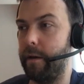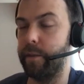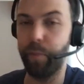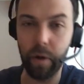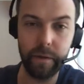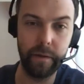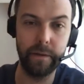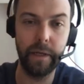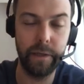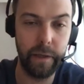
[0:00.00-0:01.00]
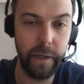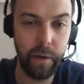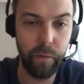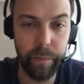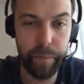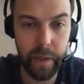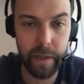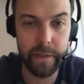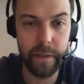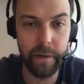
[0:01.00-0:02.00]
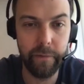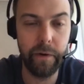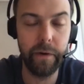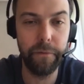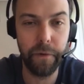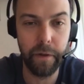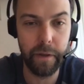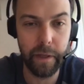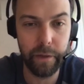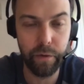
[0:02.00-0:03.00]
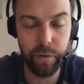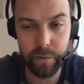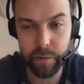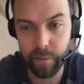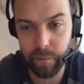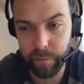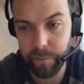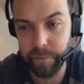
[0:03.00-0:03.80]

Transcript: spot such a thing would be, let's say, a very difficult thing to do. So